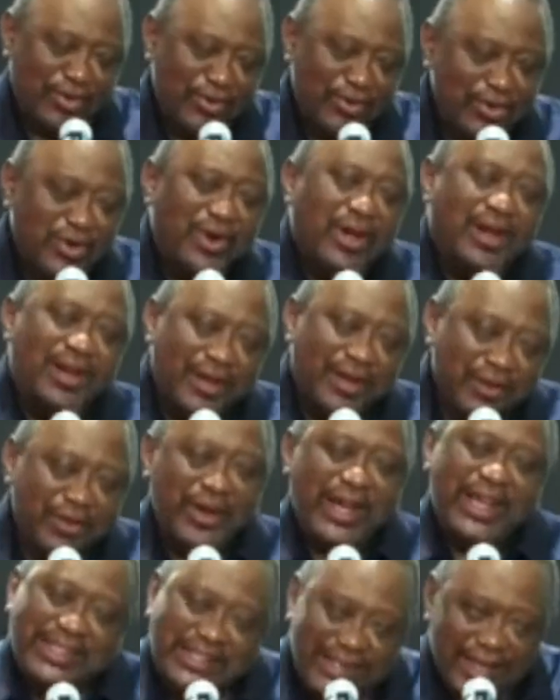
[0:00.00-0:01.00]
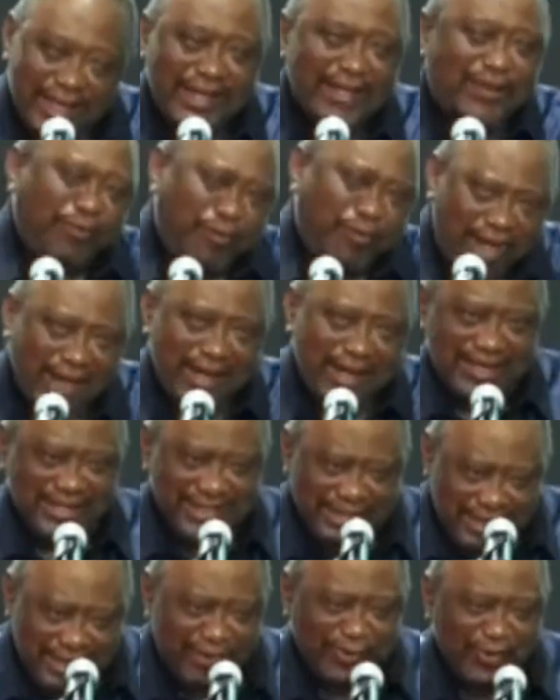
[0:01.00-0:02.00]
No, wait, it's funny,
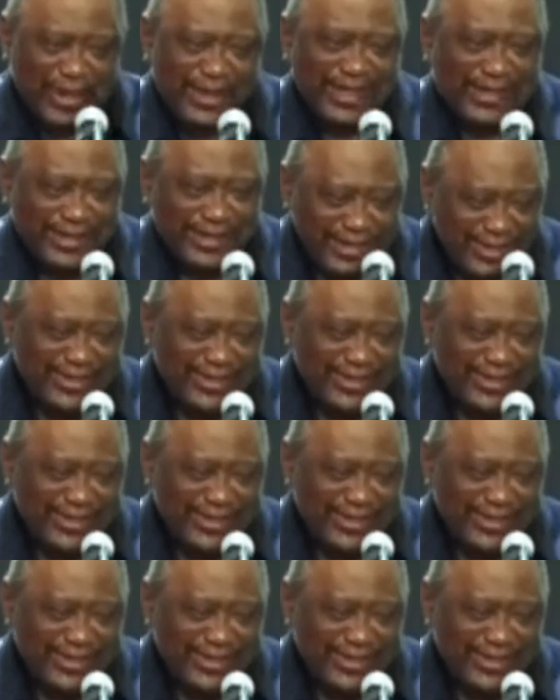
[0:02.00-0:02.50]
isn't it funny?